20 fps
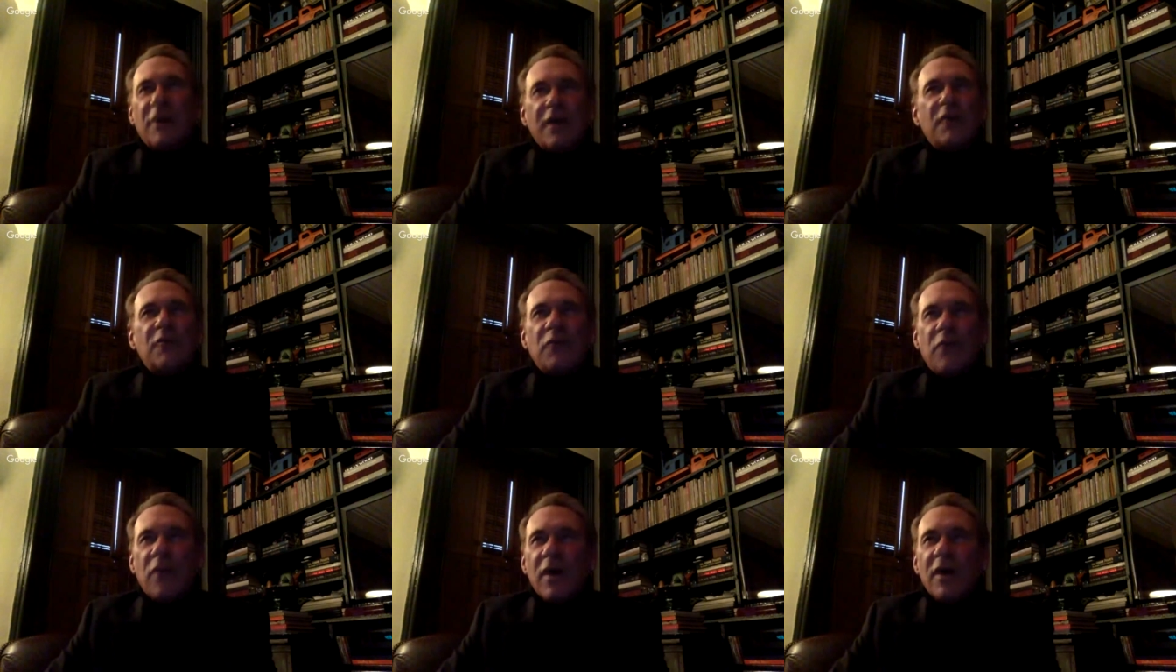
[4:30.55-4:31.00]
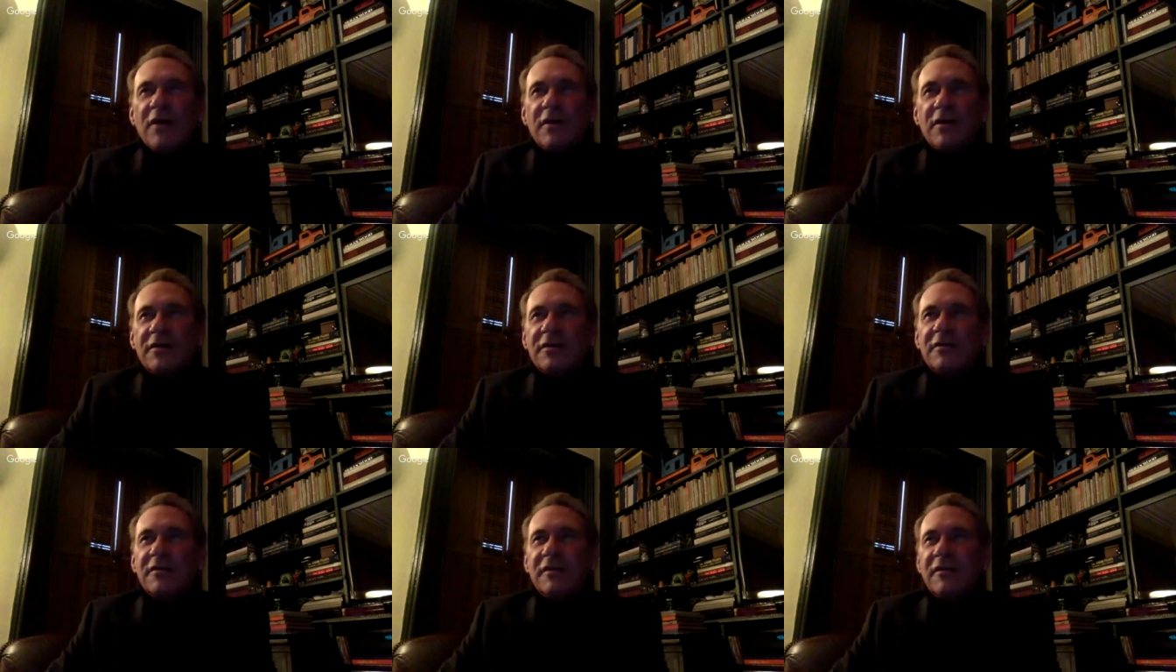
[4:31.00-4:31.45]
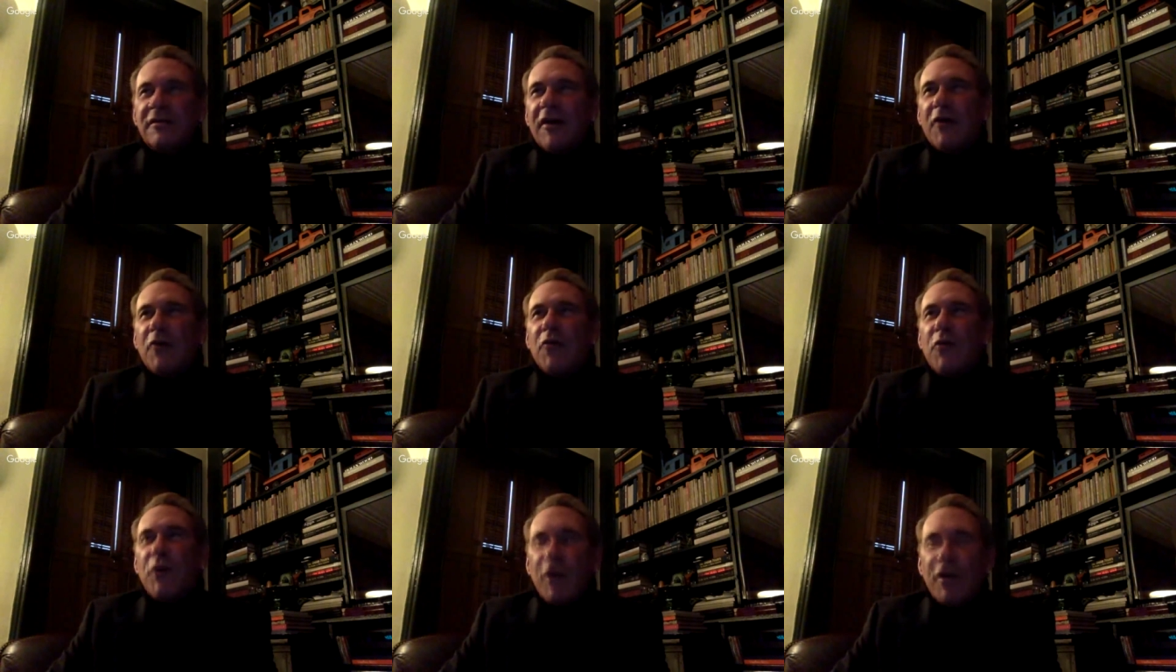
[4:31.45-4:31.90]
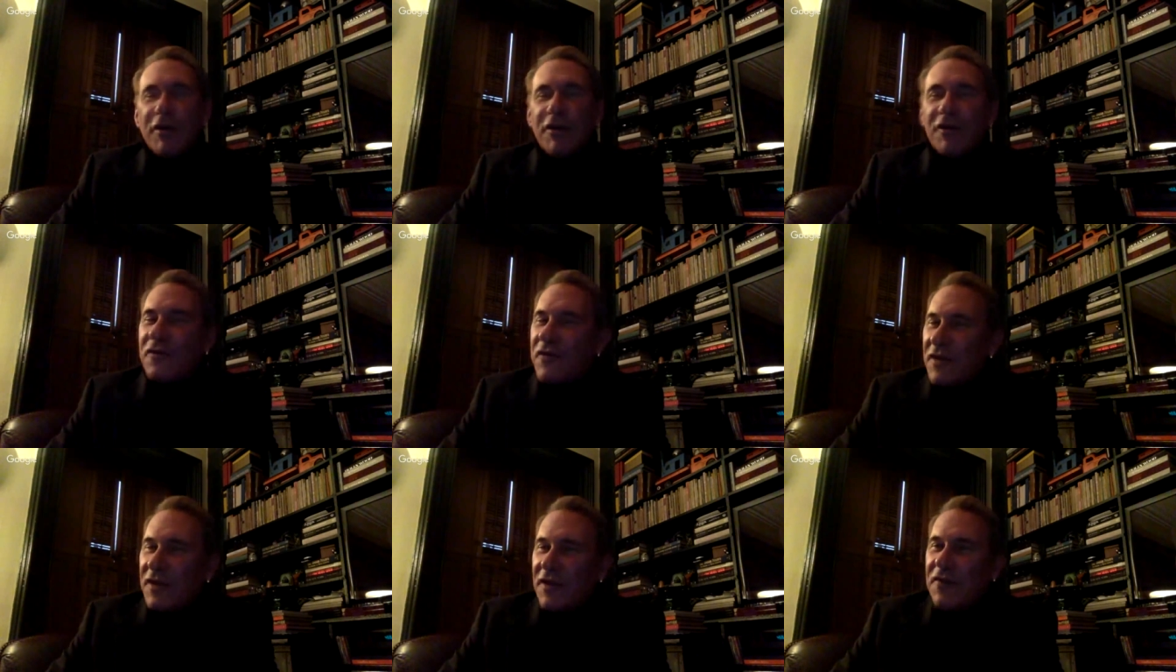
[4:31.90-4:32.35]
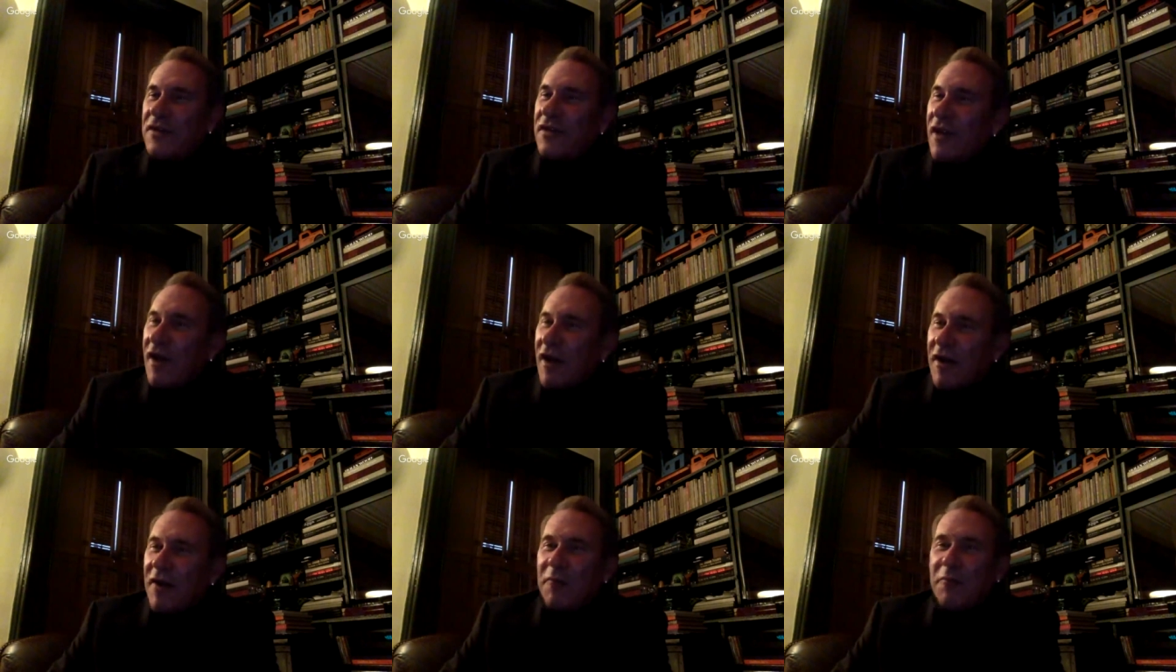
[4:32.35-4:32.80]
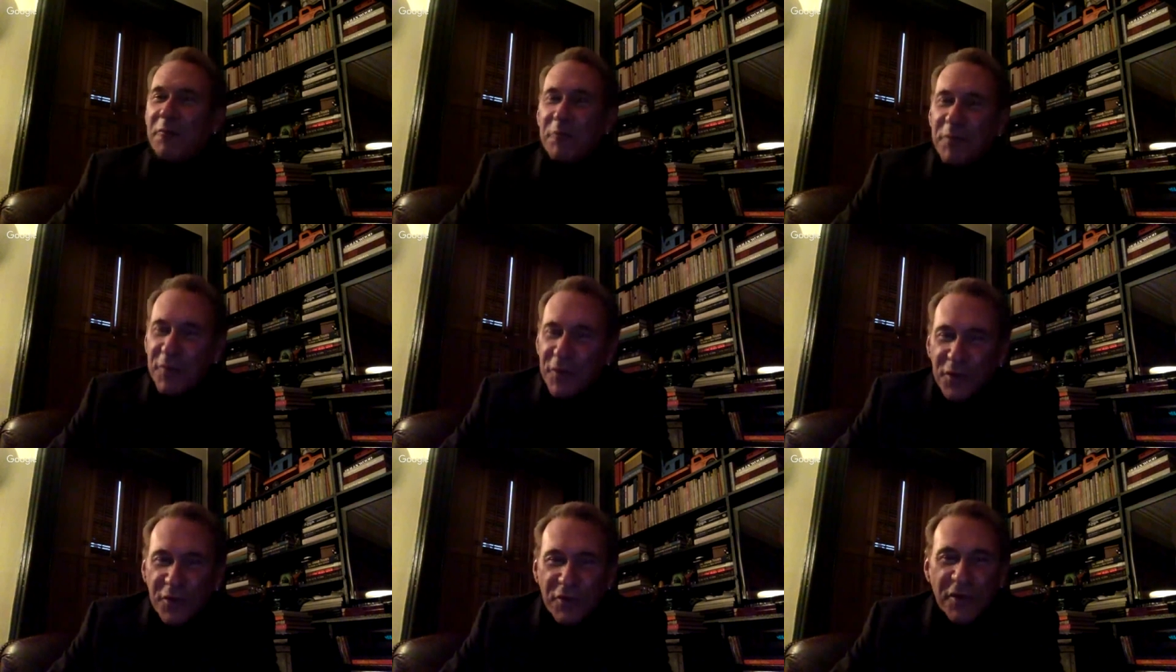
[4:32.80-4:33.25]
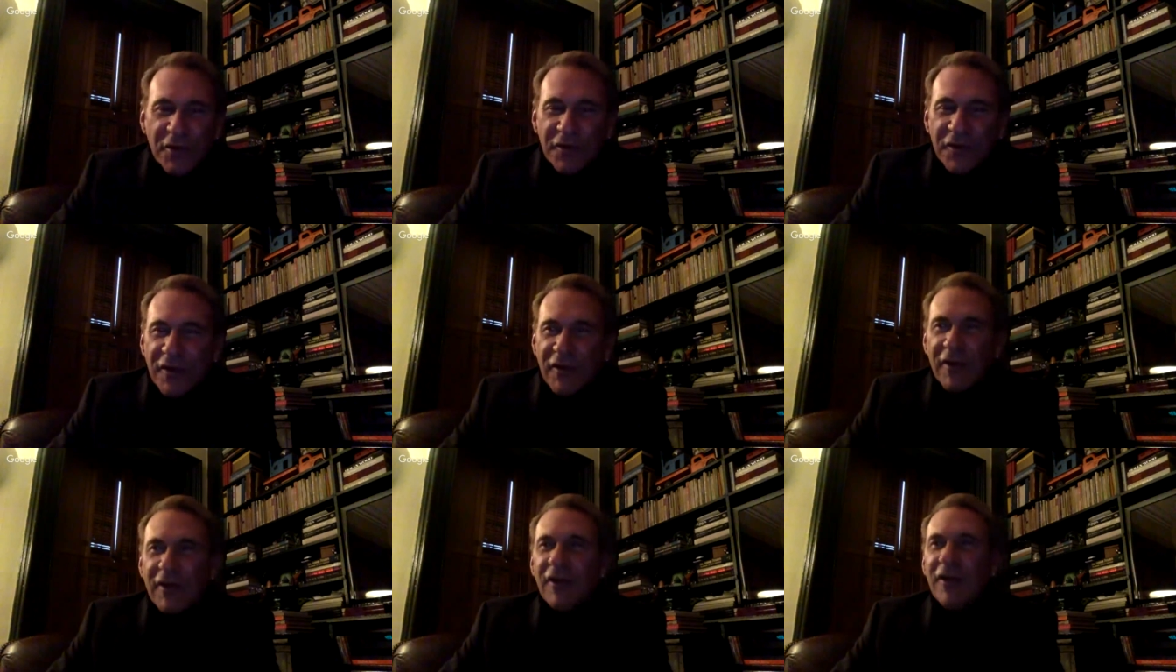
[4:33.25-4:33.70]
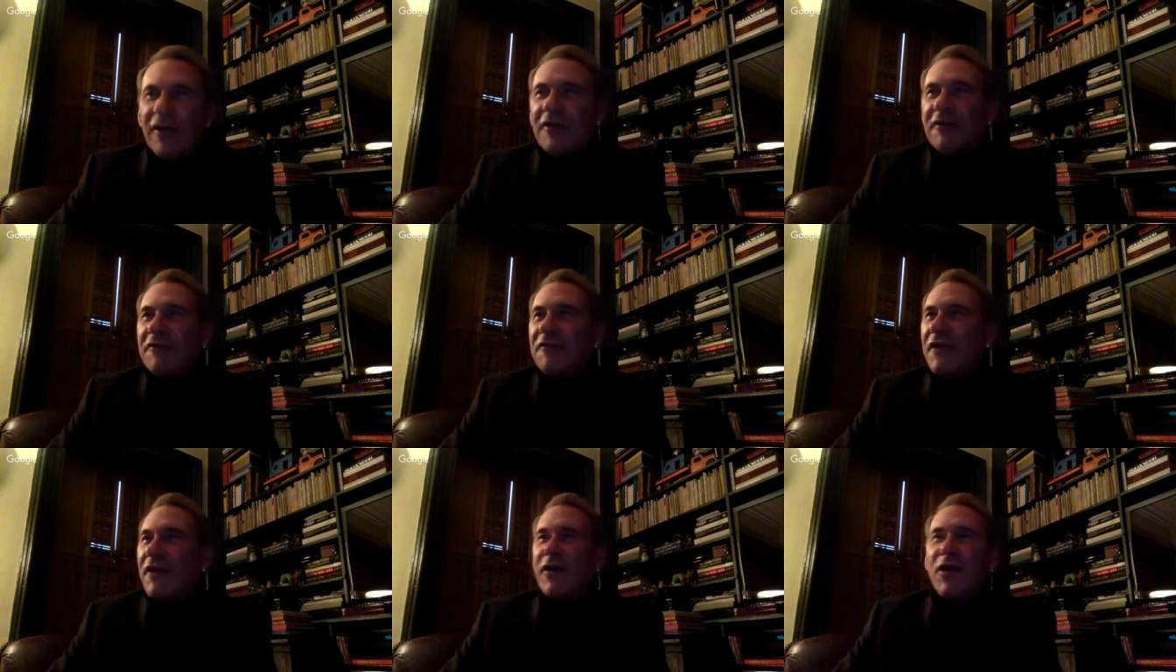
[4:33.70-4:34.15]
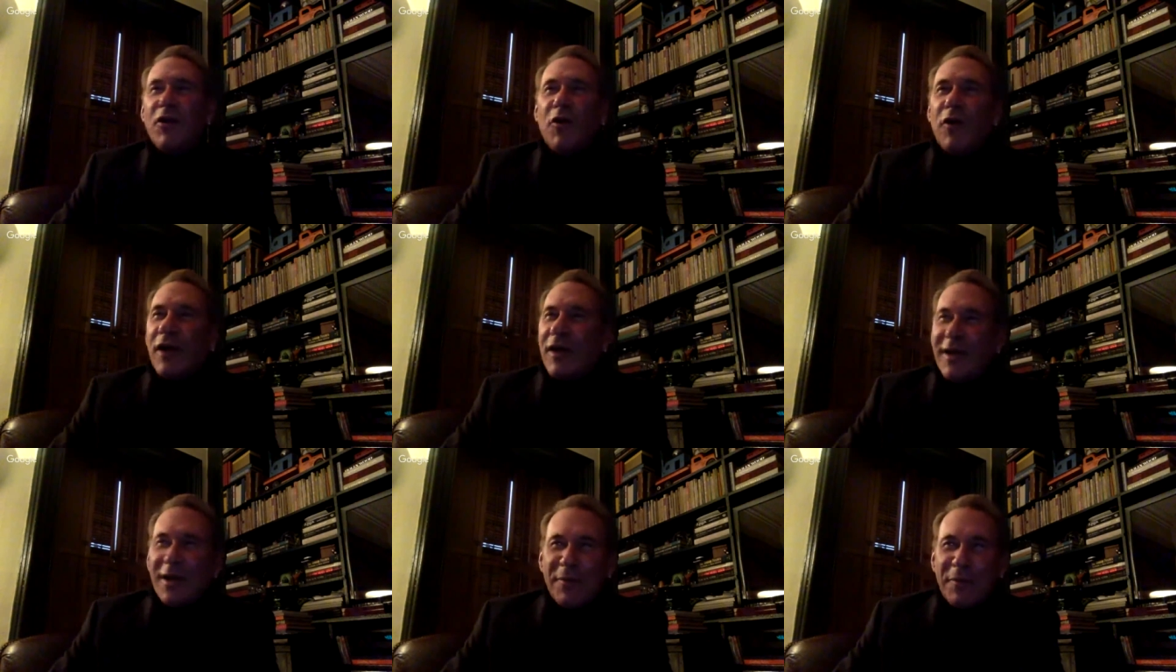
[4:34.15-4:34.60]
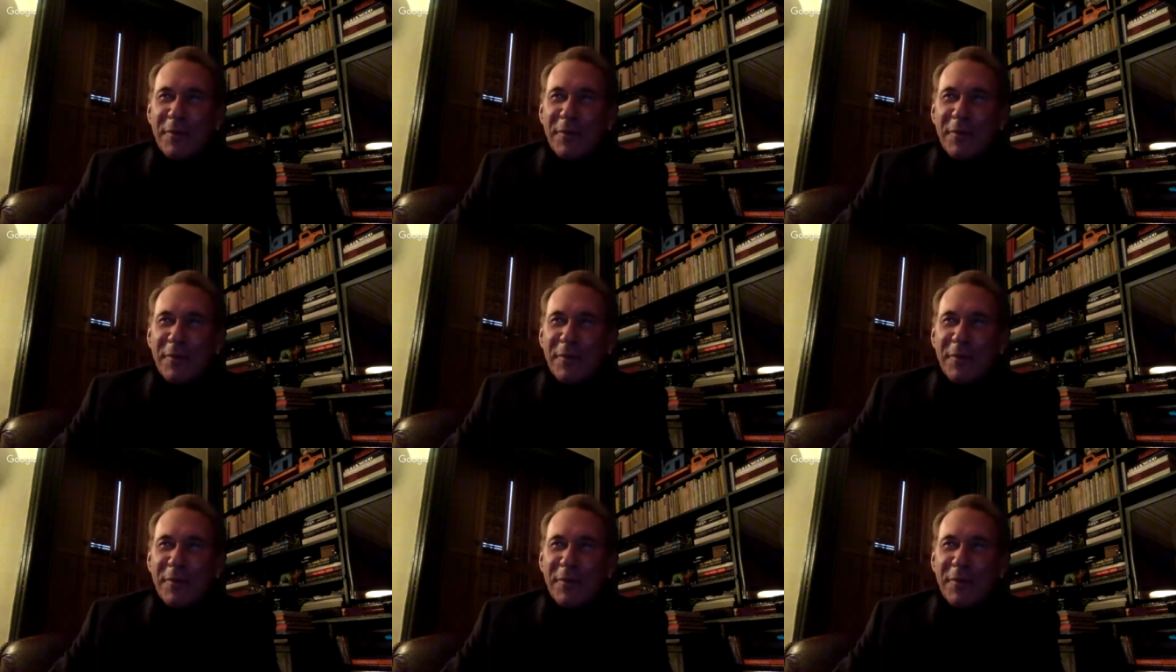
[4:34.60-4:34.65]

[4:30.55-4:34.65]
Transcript: it was a world full of young, beautiful, very oily